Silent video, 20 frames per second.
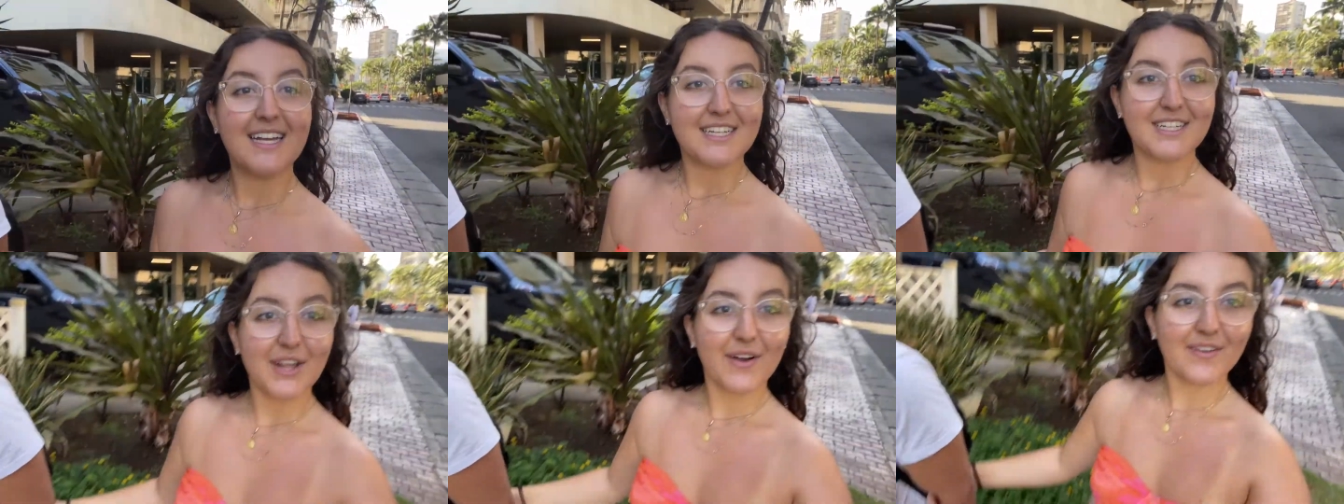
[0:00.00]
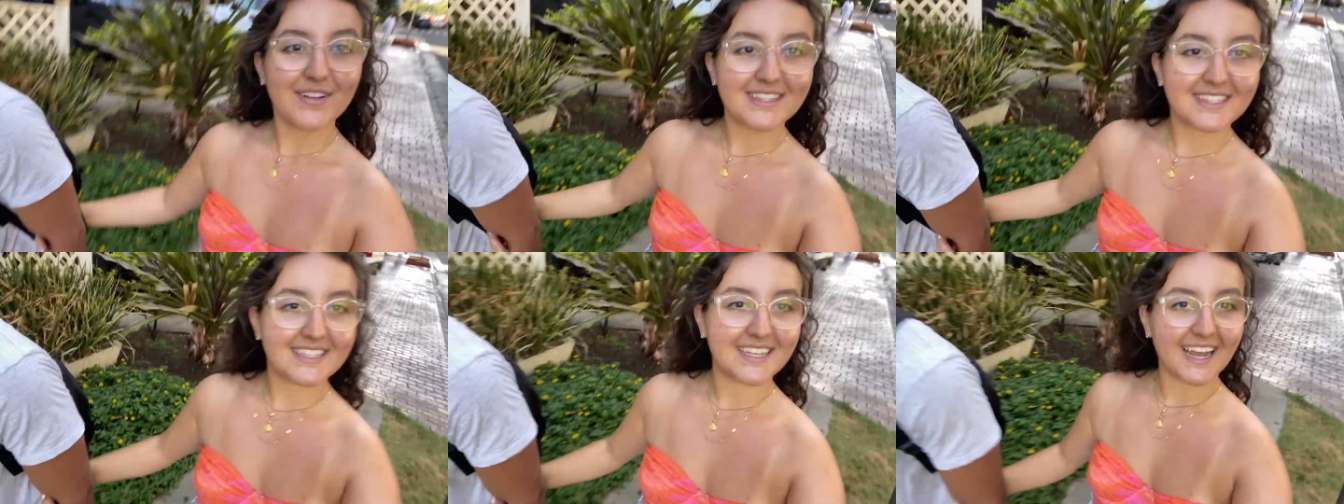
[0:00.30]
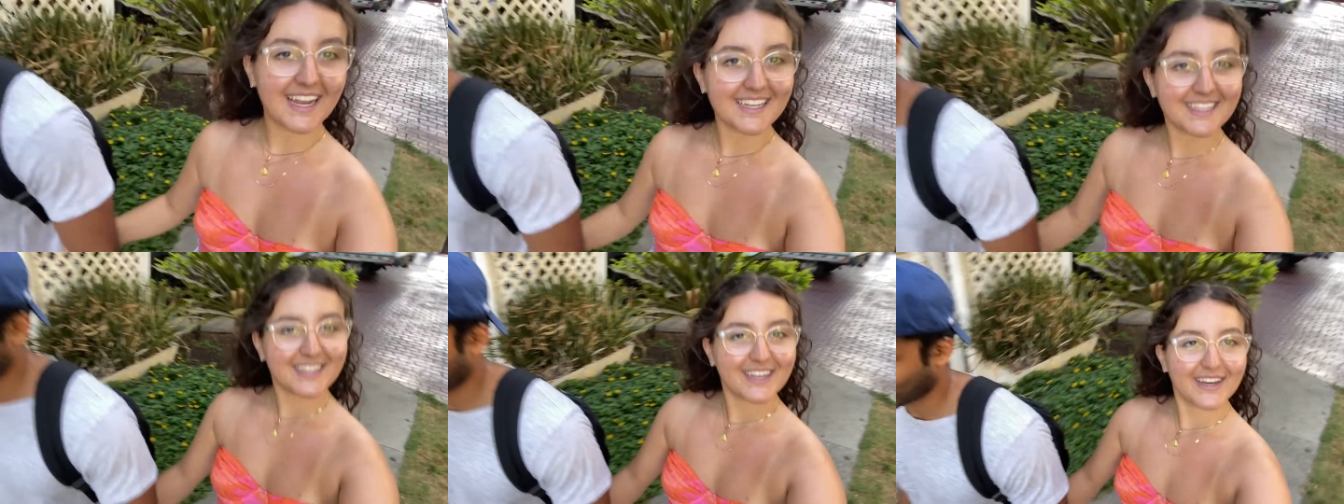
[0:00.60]
No, it's
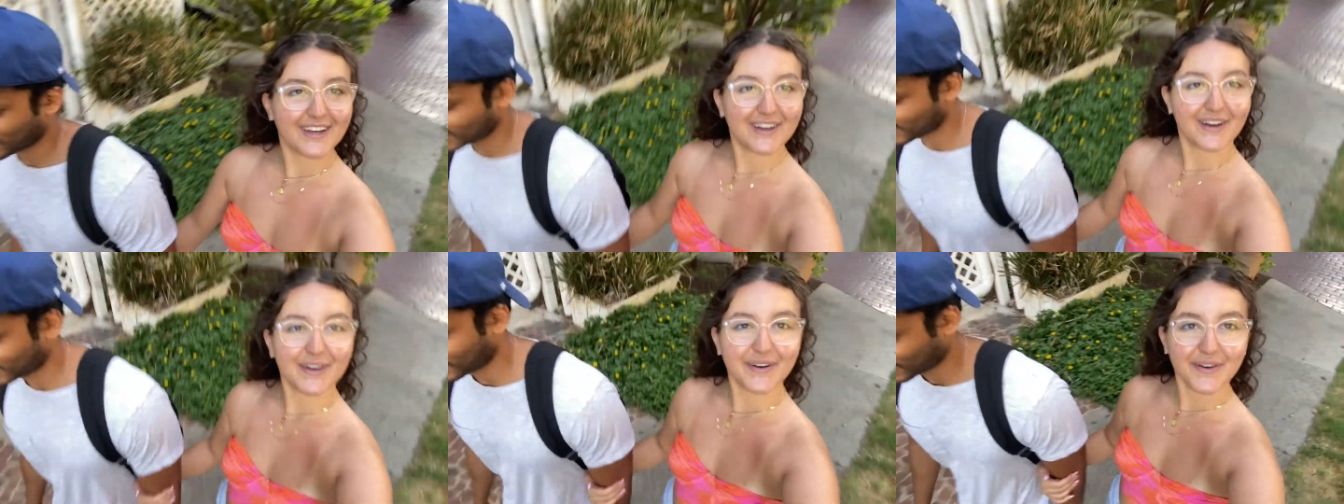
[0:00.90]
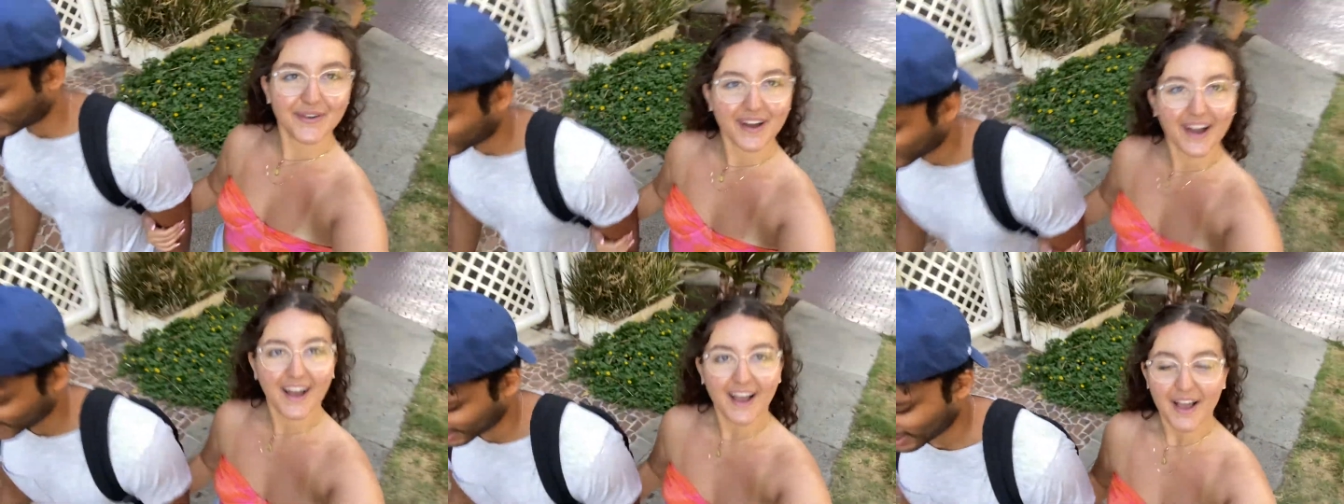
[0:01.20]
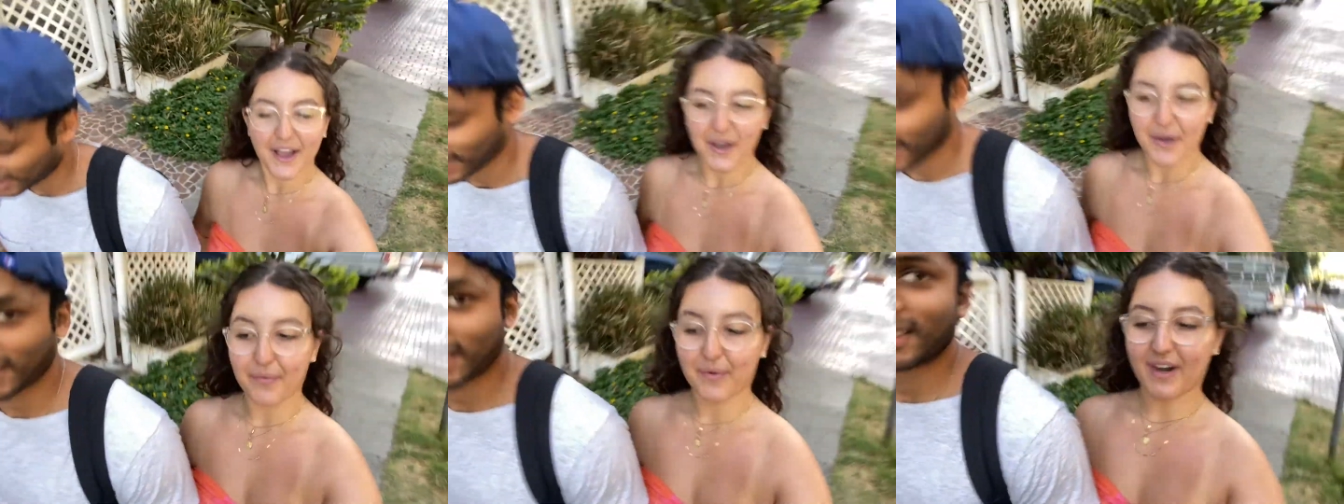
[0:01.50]
day two.
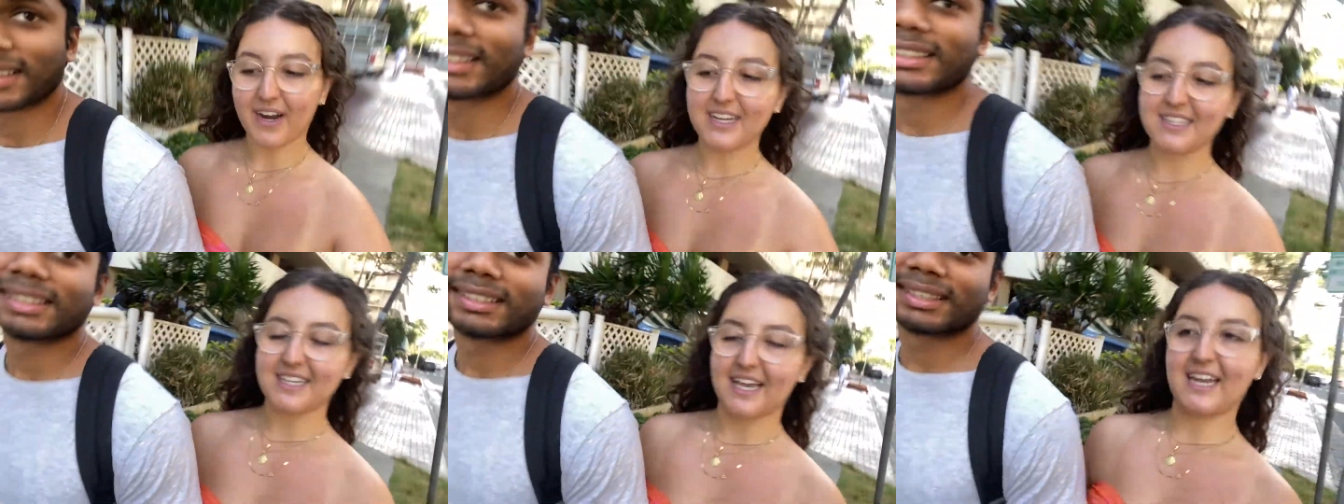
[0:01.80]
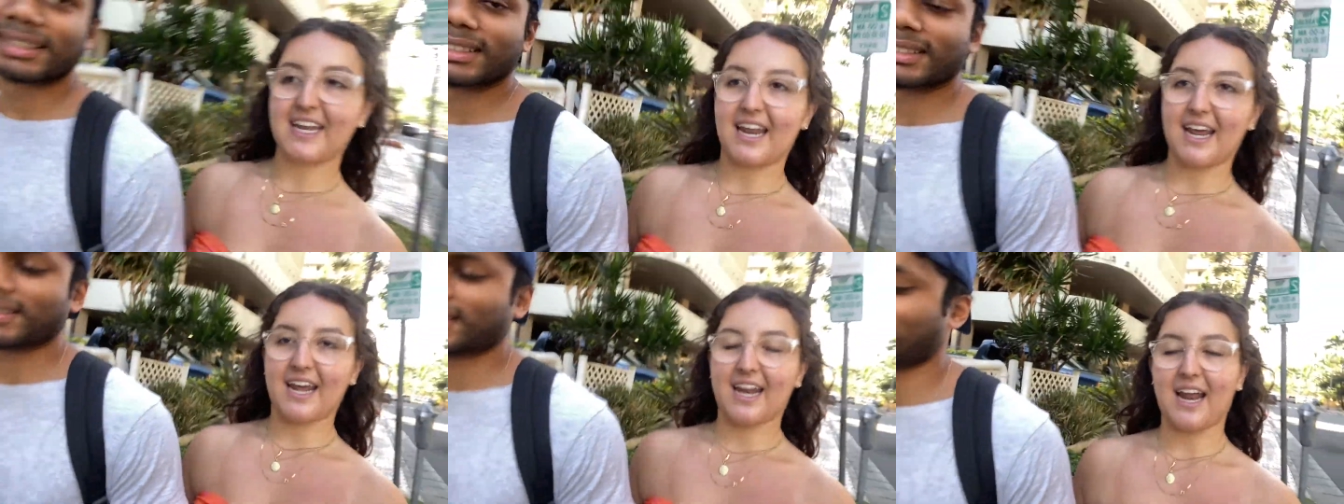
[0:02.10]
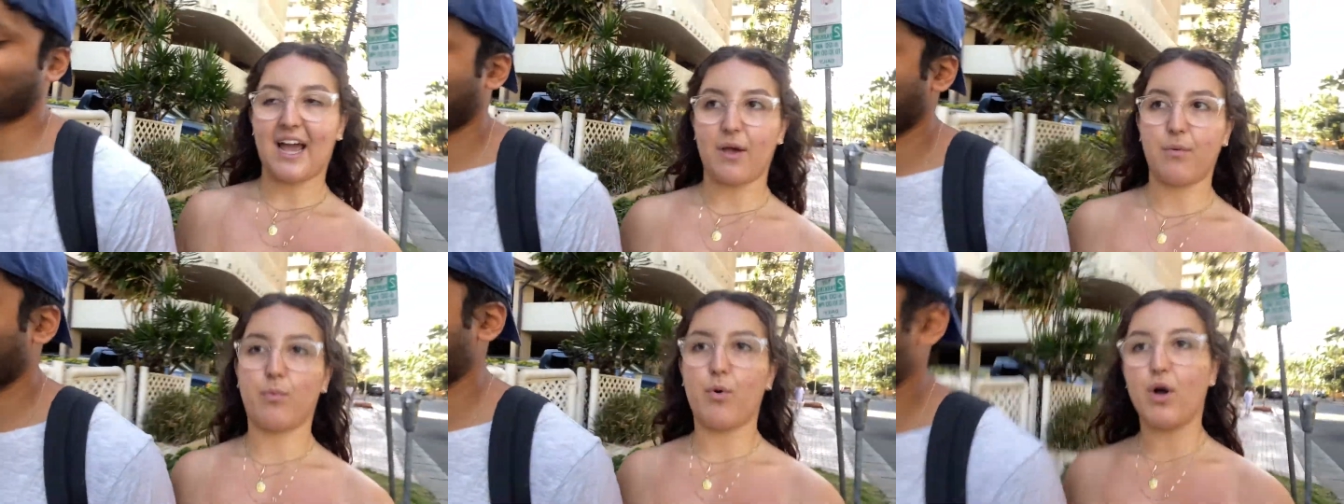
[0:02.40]
We're excited.
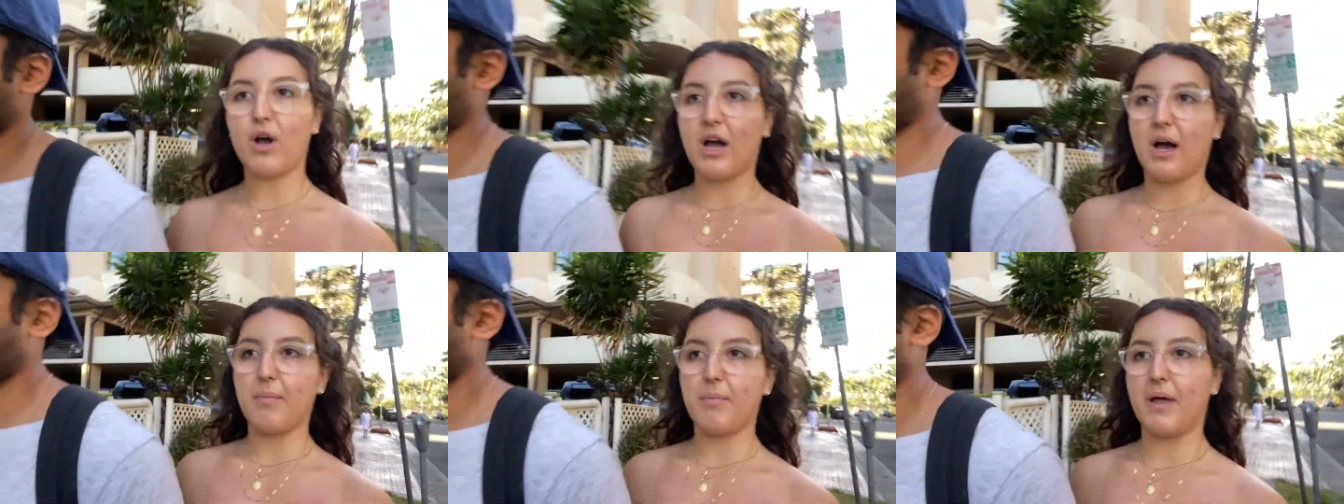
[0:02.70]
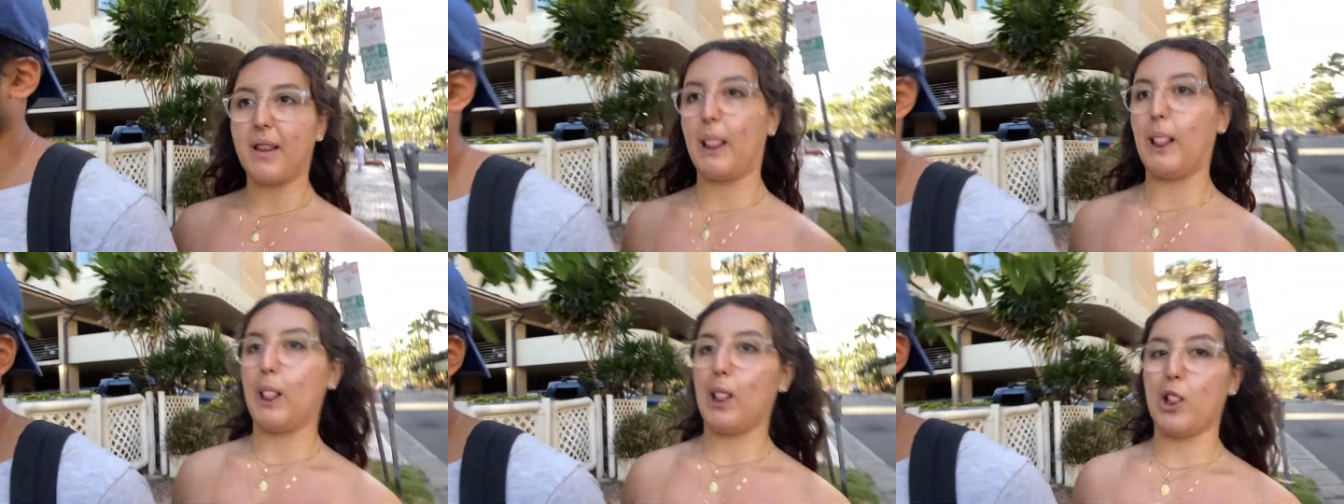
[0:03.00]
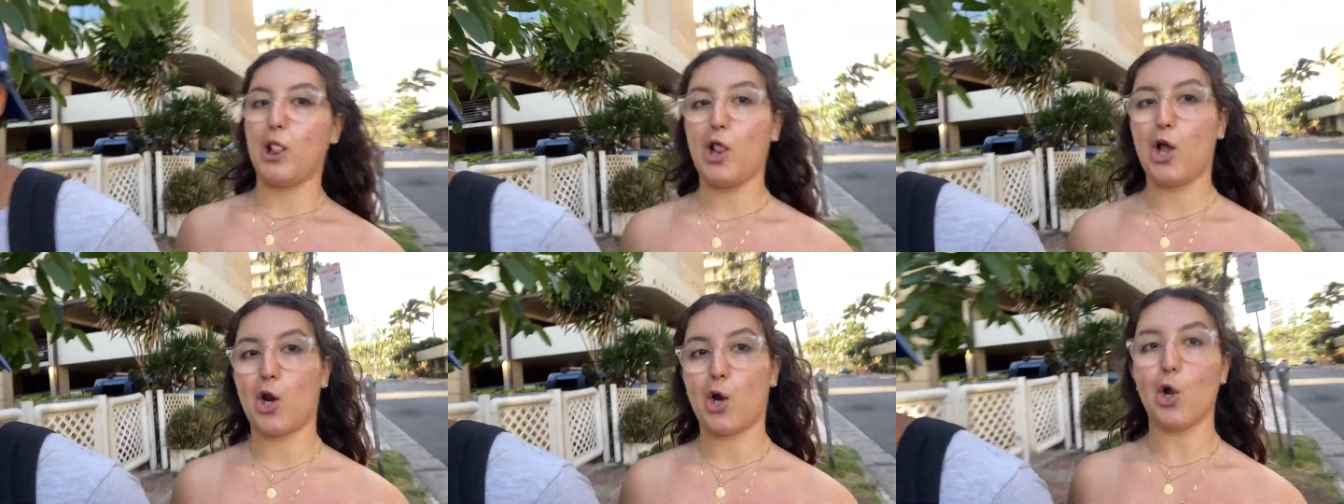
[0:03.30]
I woke up a
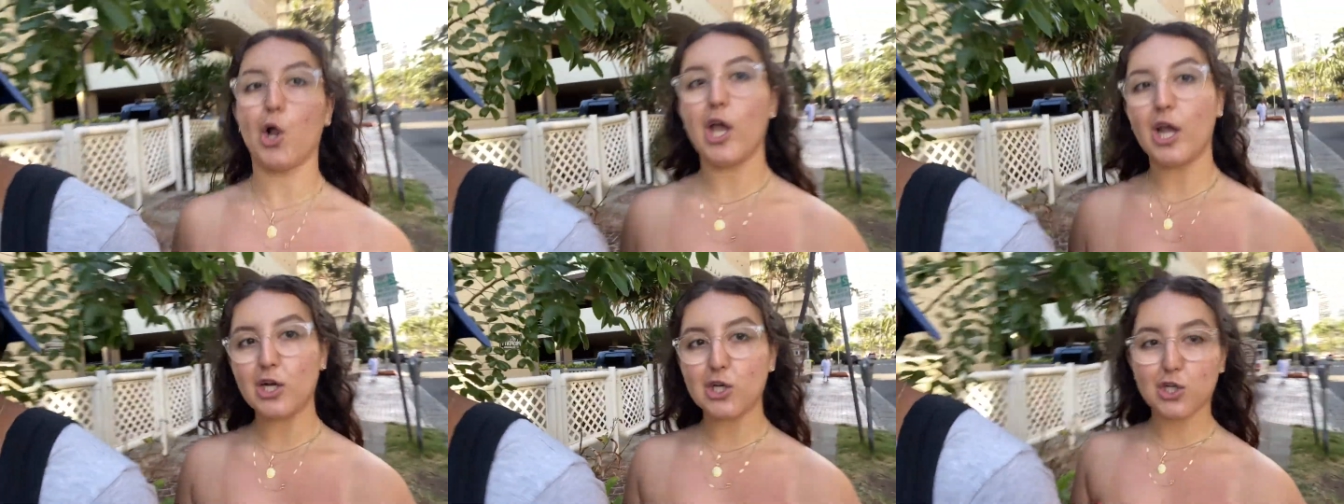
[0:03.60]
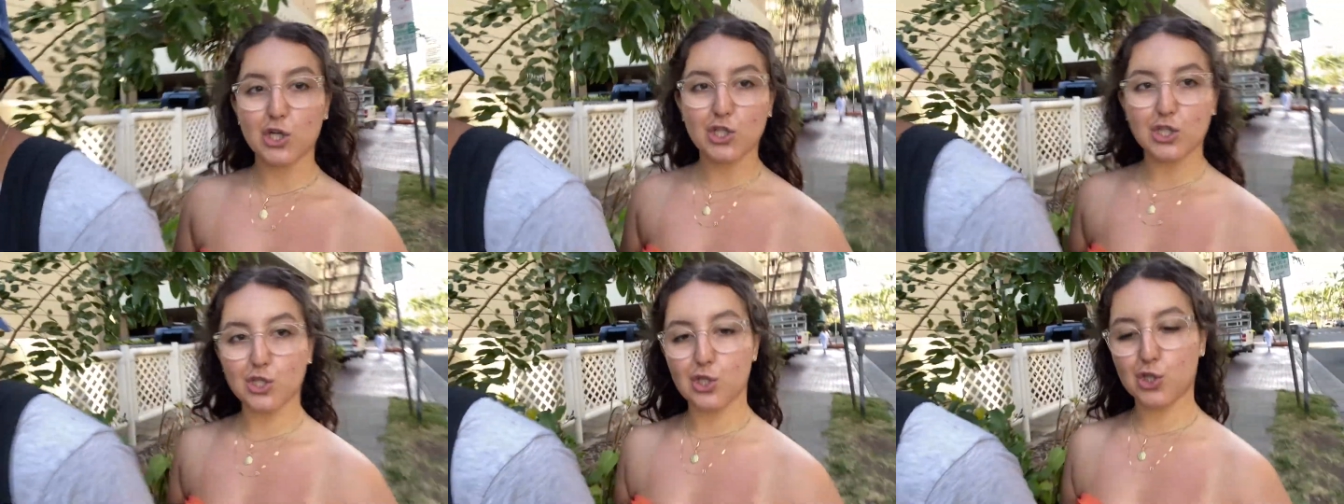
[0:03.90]
little anxious and